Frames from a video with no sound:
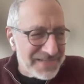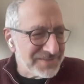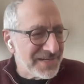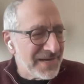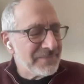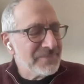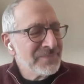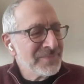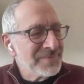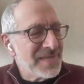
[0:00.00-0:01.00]
for
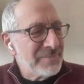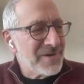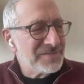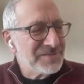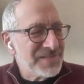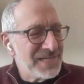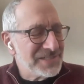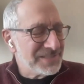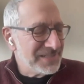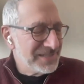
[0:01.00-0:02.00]
that
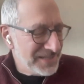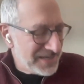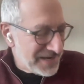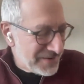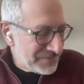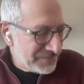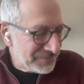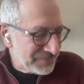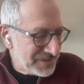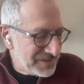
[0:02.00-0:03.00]
presentation.
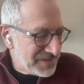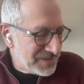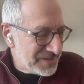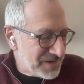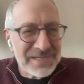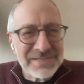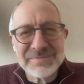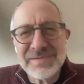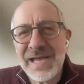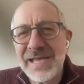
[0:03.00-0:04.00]

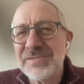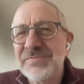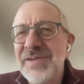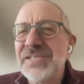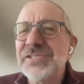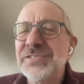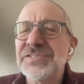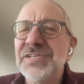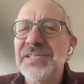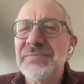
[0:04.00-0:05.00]
I would
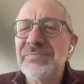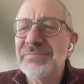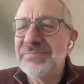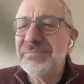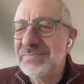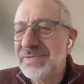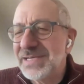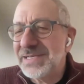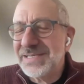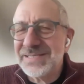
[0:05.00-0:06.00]
venture to say that
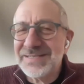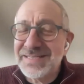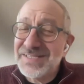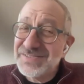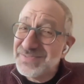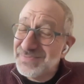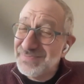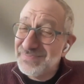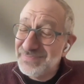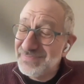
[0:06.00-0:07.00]
at least
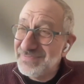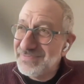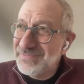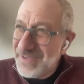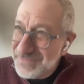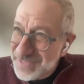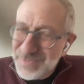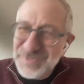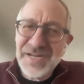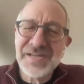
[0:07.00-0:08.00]

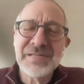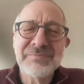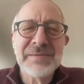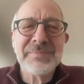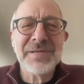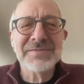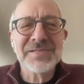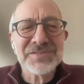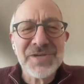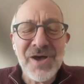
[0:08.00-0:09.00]
50% of the people
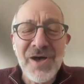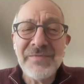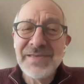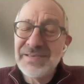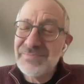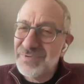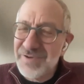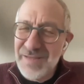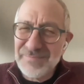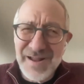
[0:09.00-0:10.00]
on this call,
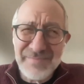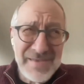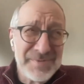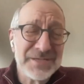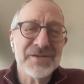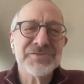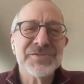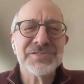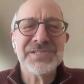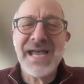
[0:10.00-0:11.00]
perhaps maybe
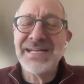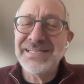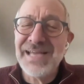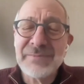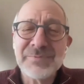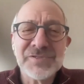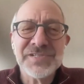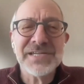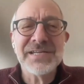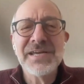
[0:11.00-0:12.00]
closer to
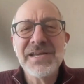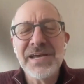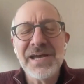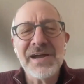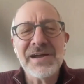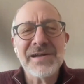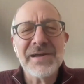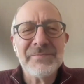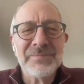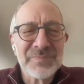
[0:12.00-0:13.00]
99%,
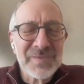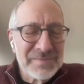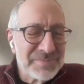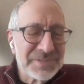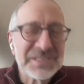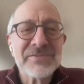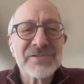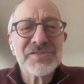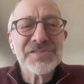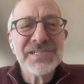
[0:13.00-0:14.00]
are
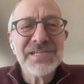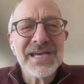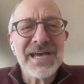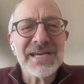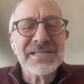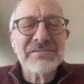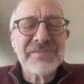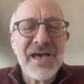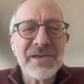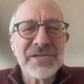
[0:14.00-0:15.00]
believers in
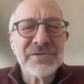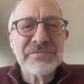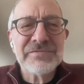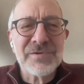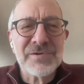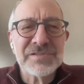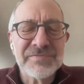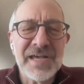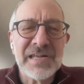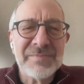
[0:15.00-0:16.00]
the value of foreign
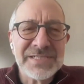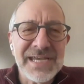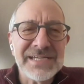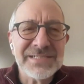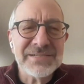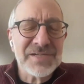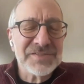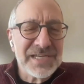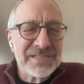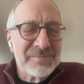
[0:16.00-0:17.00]
development aid,
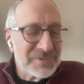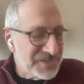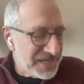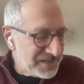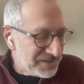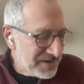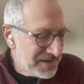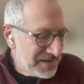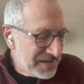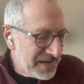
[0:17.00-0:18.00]
USAID in particular.
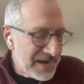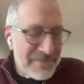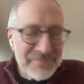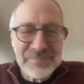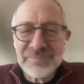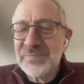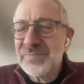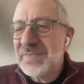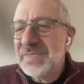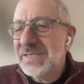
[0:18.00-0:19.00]
And
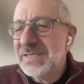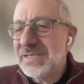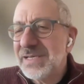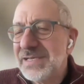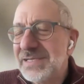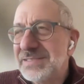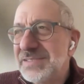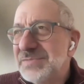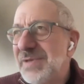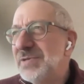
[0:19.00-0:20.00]

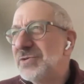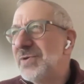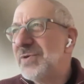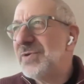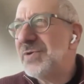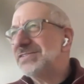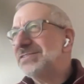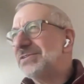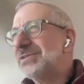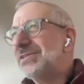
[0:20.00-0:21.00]
this may be a question
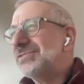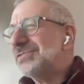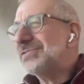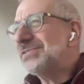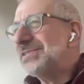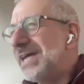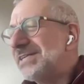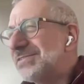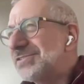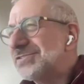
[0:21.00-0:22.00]
that's a little closer to
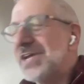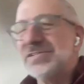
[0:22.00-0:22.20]
the end of the